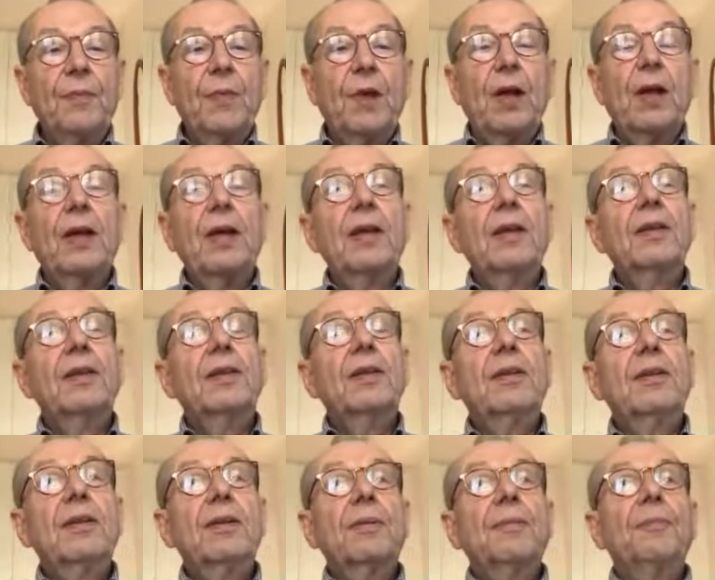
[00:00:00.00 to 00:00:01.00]

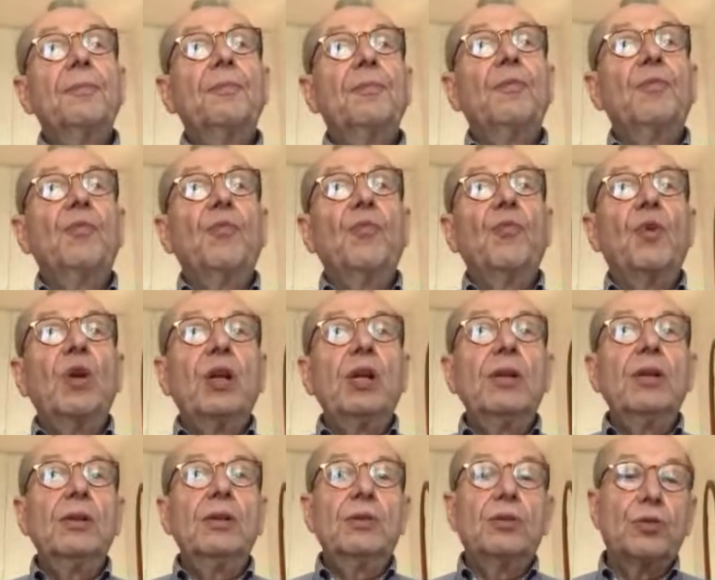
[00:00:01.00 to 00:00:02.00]
I
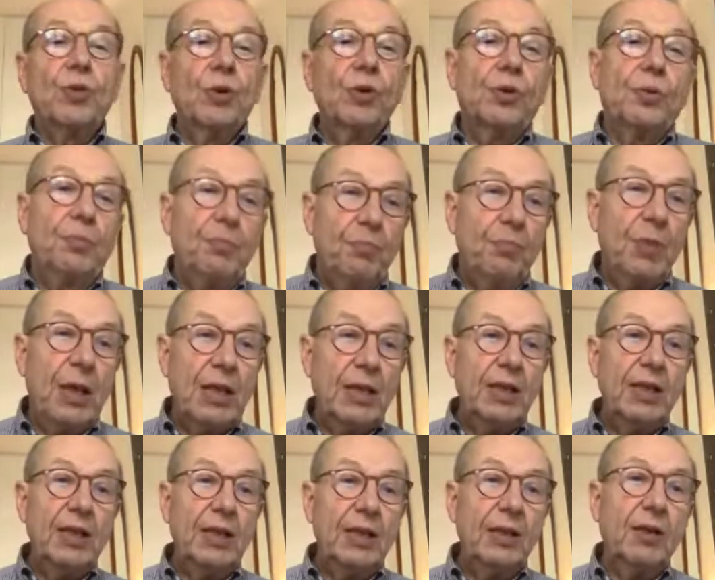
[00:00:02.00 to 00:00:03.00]
will talk
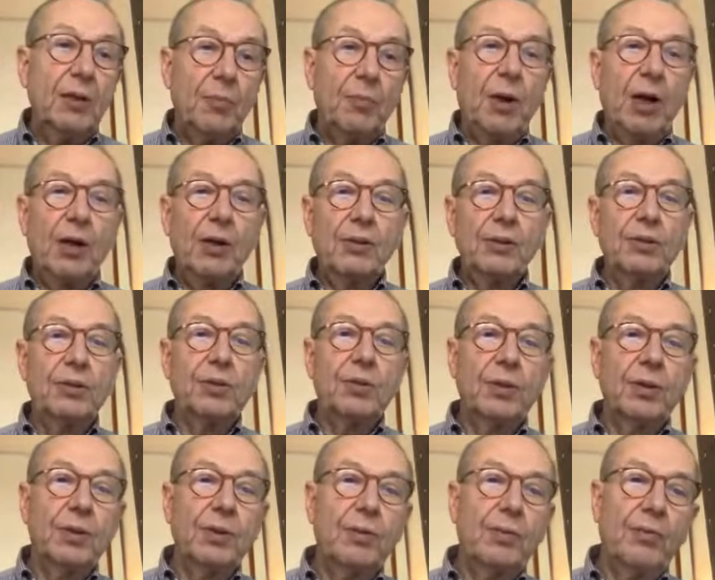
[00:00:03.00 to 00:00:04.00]
mainly about,
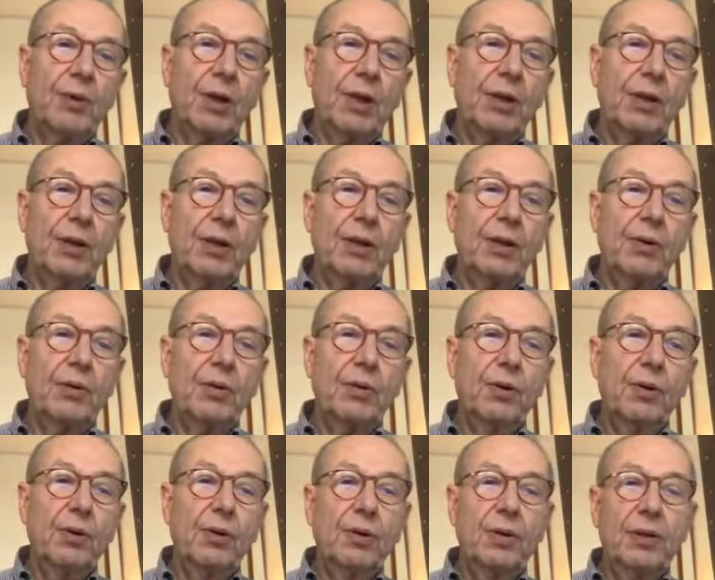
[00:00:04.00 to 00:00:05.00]

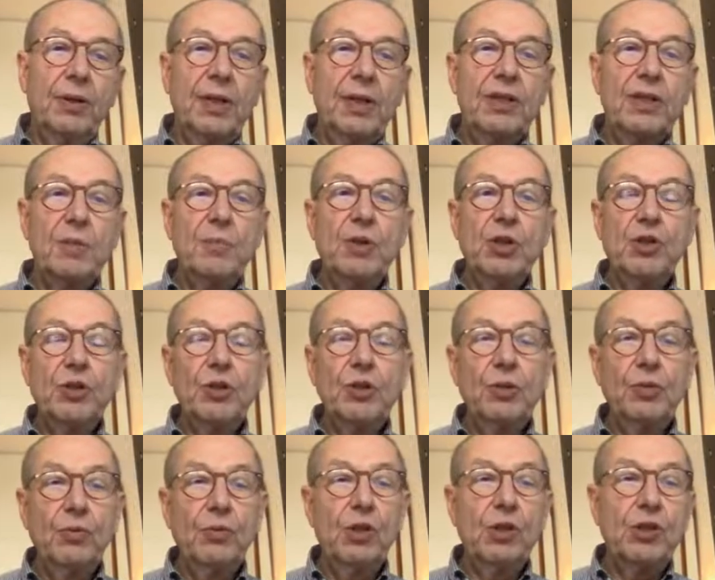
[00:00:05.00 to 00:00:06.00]
an
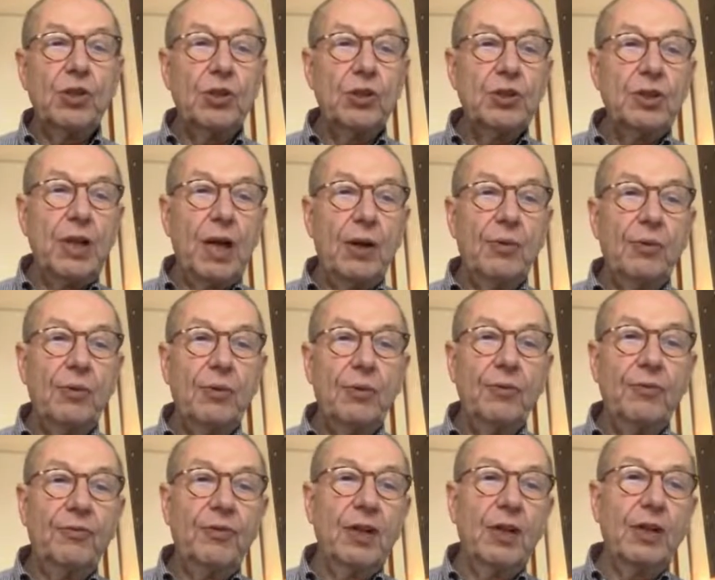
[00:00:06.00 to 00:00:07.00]
exhibition which is now
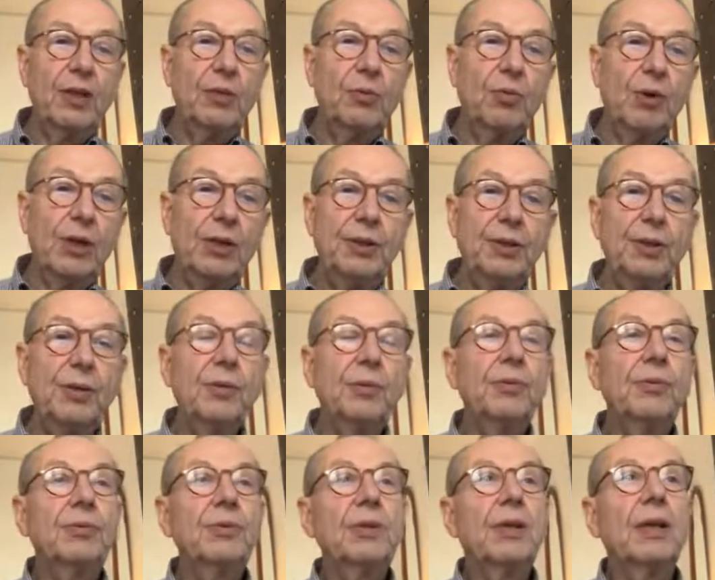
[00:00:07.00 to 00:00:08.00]
very well
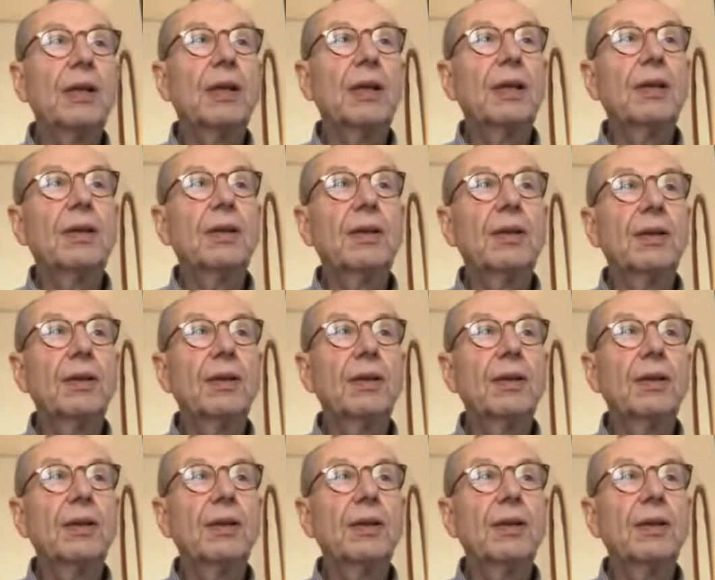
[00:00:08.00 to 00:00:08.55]
known and